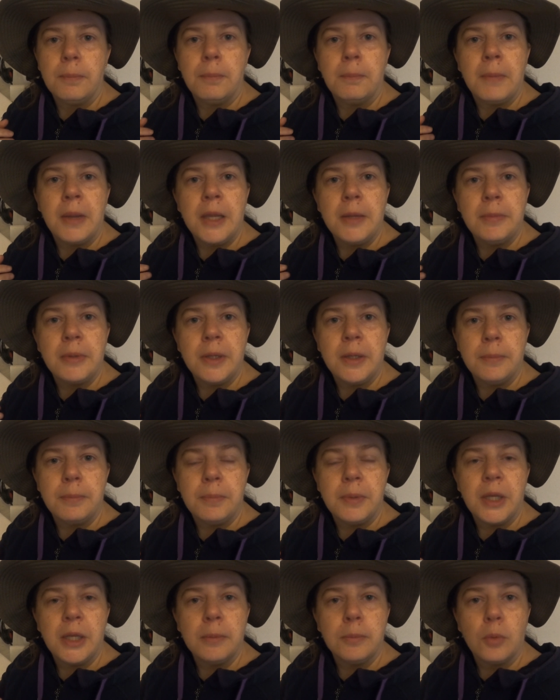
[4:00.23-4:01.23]
maybe
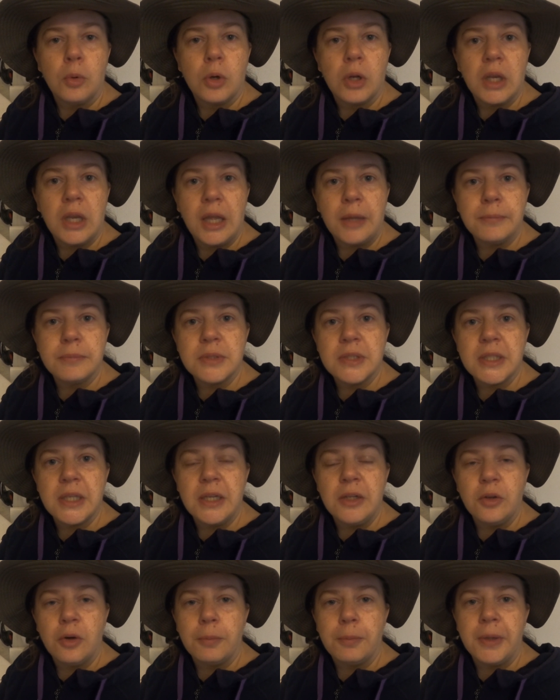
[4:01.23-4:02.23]
being more
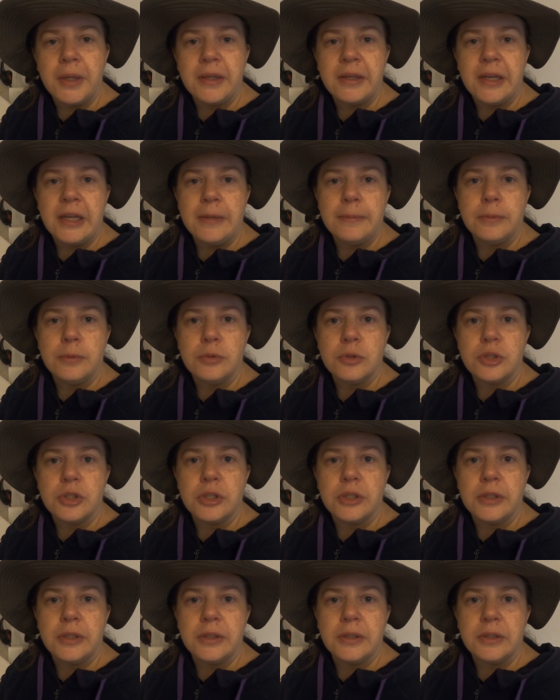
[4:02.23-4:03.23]
clumsy, not being able
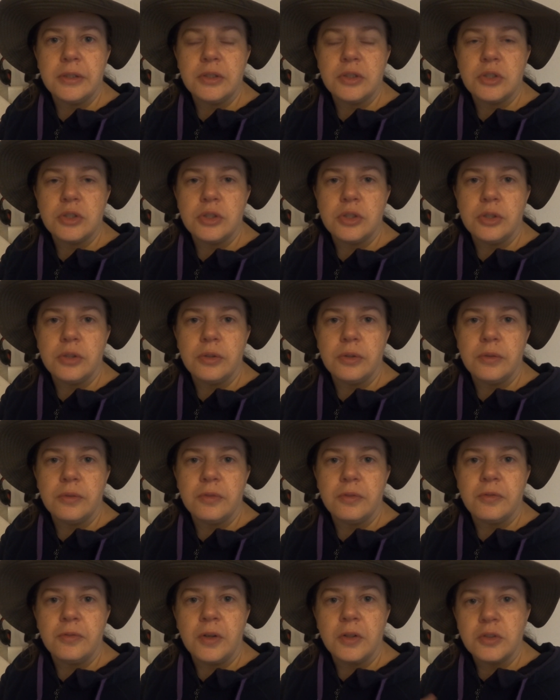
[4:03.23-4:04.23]
to,
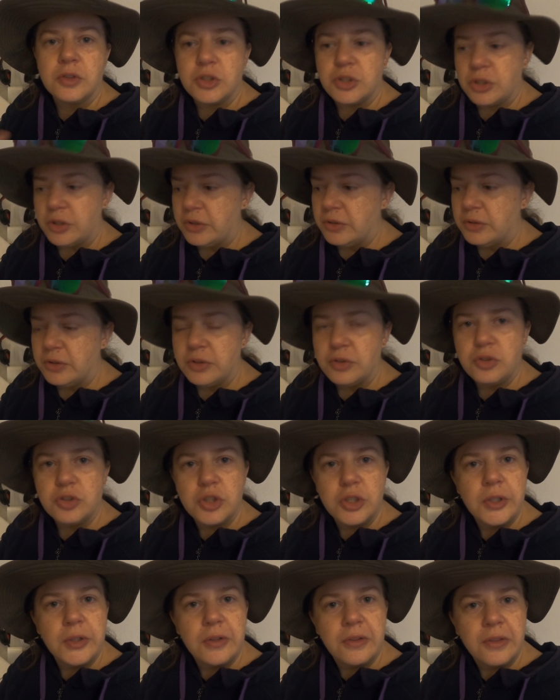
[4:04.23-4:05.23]
to function and
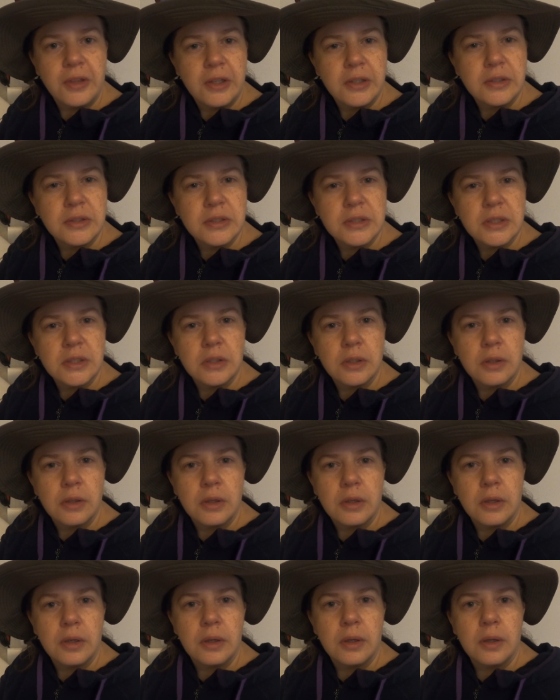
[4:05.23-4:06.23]
do things
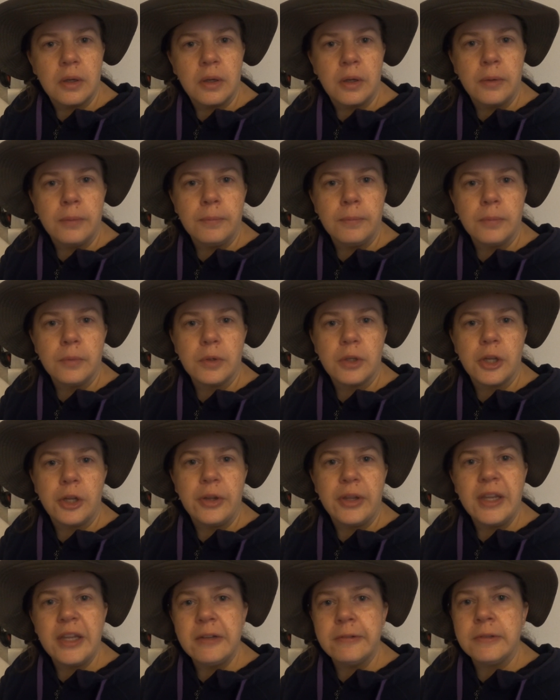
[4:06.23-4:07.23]
um,
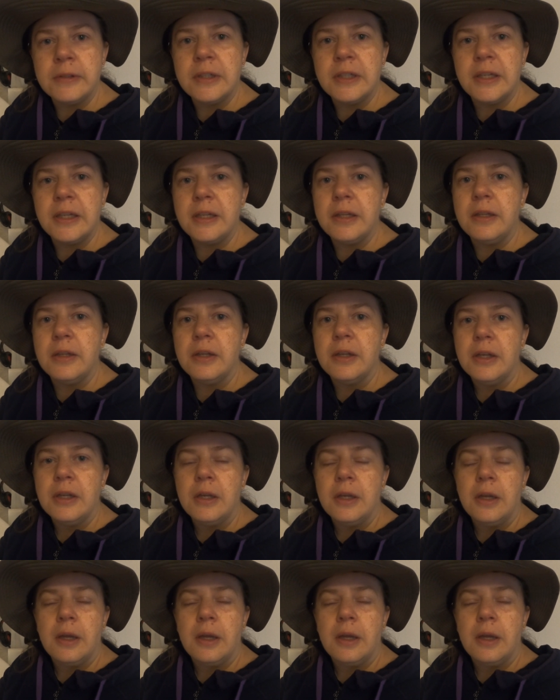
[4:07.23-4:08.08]
coherently,